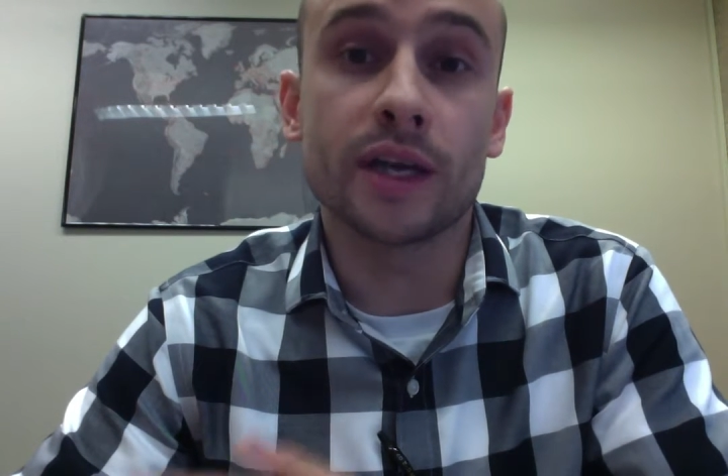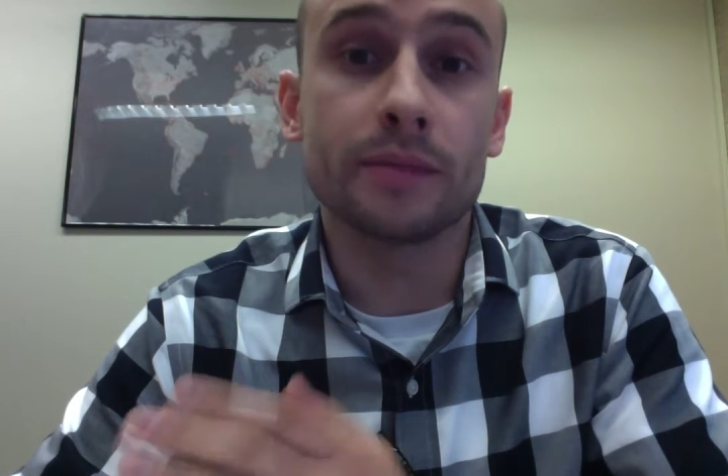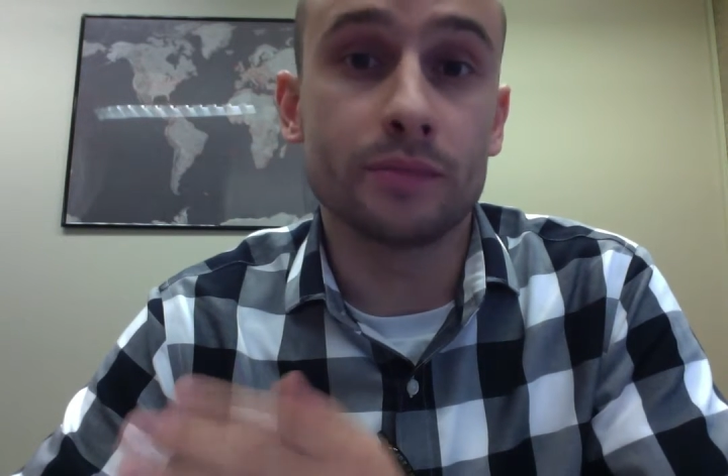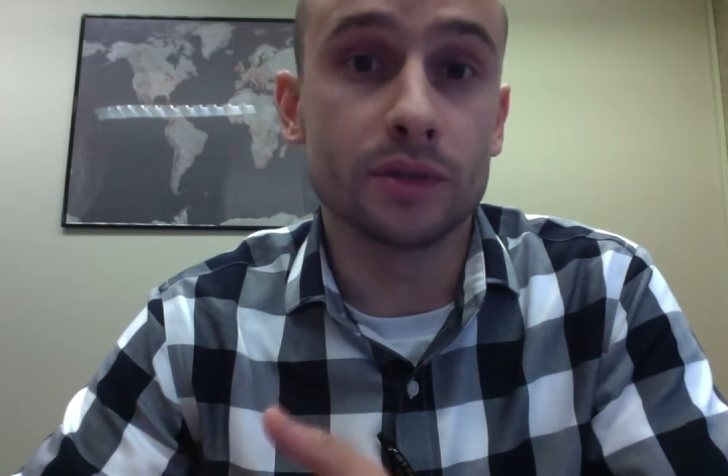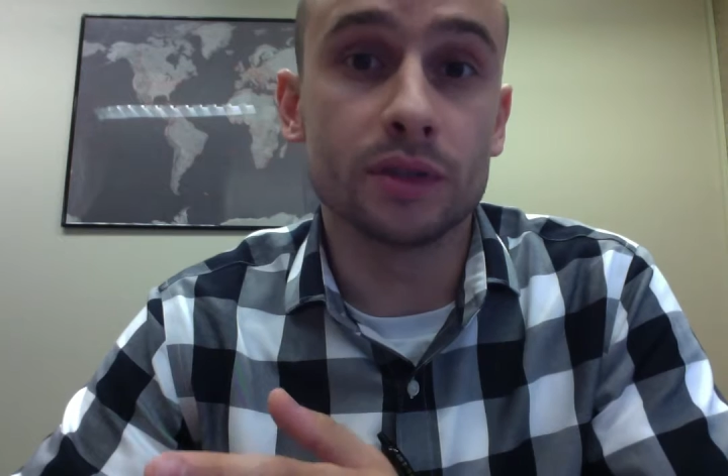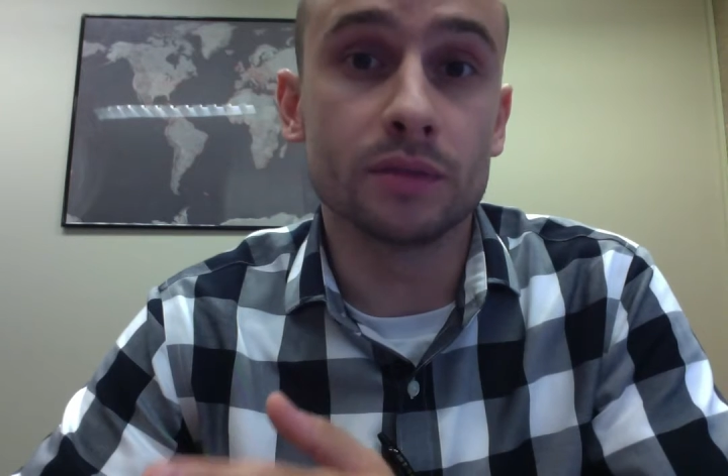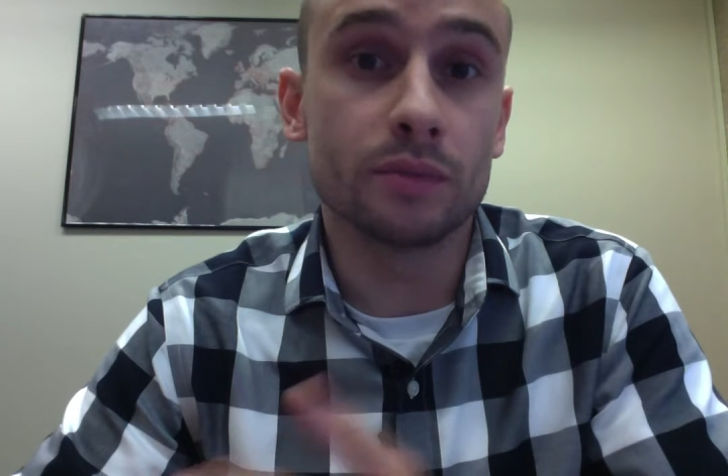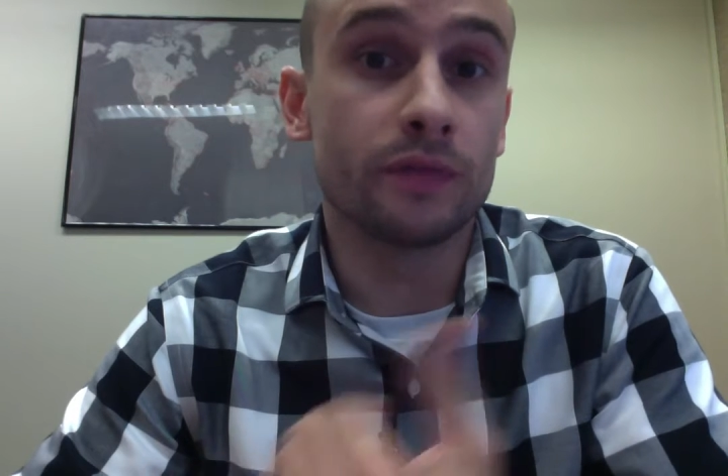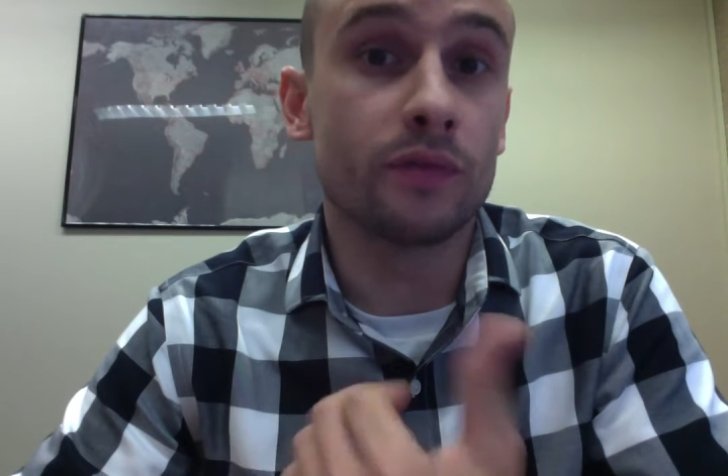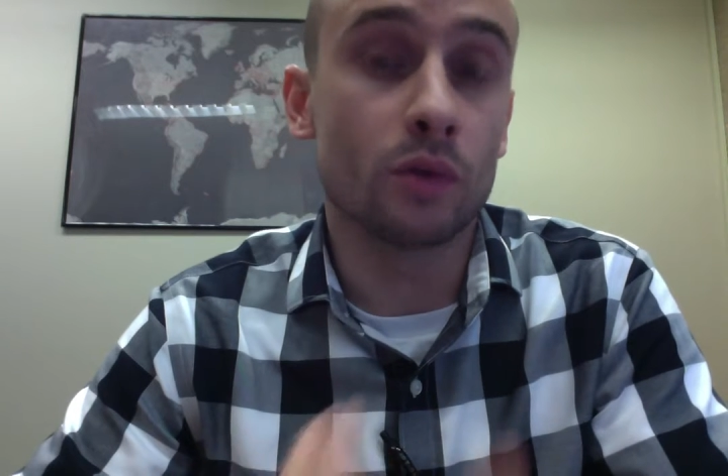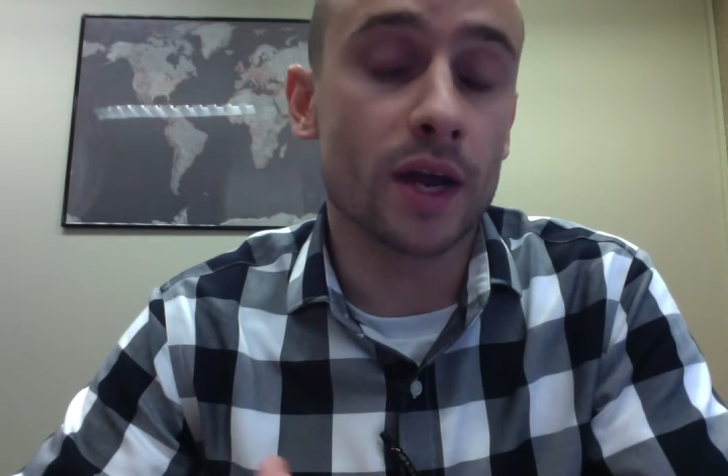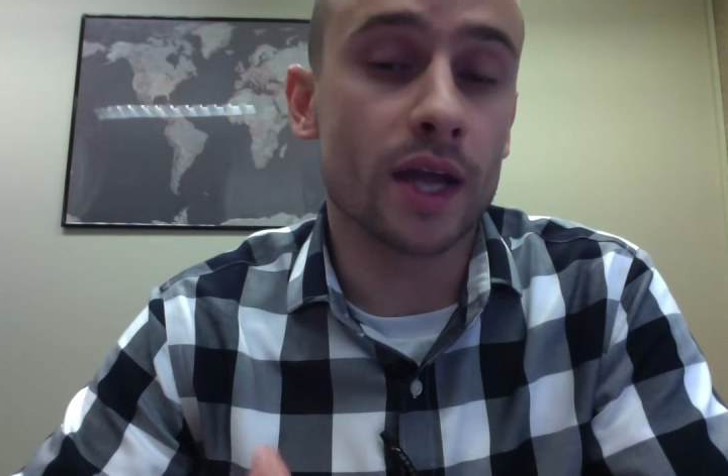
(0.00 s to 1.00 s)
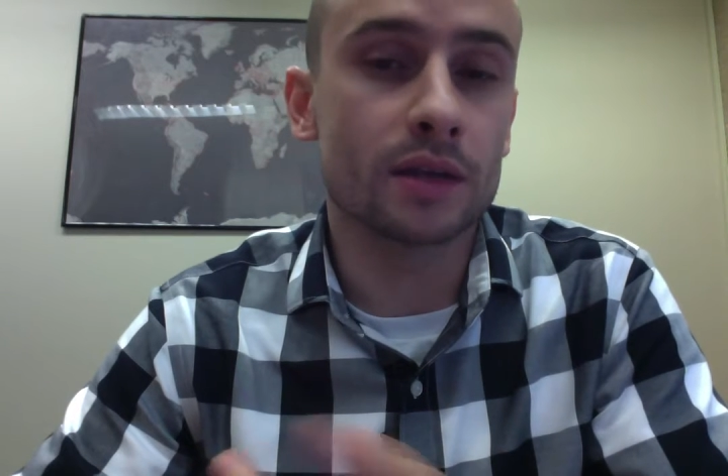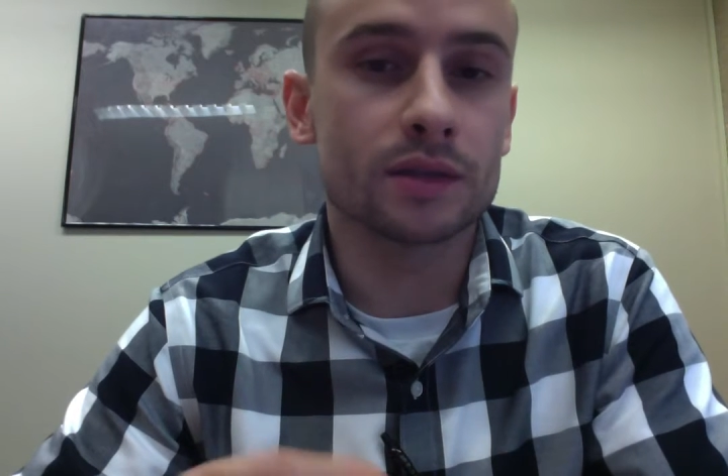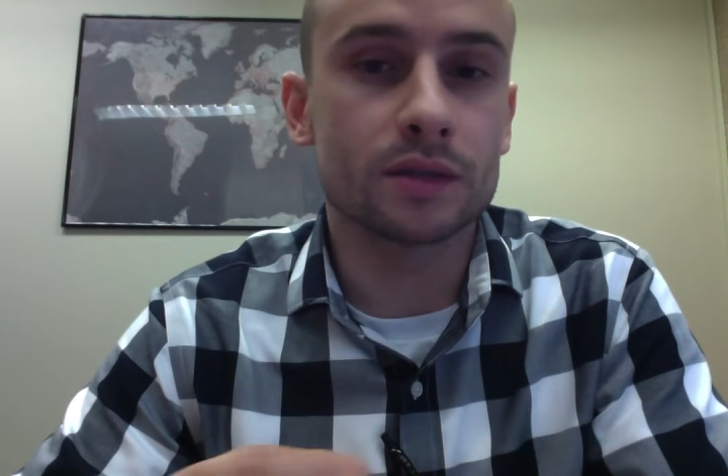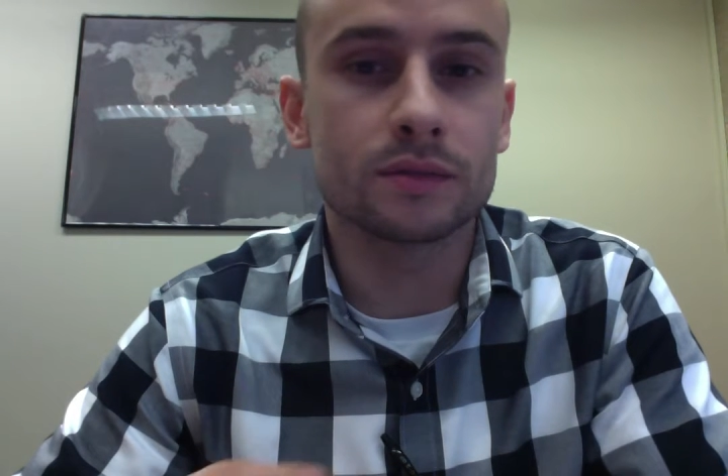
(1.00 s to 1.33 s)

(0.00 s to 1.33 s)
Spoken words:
I had put in beforehand.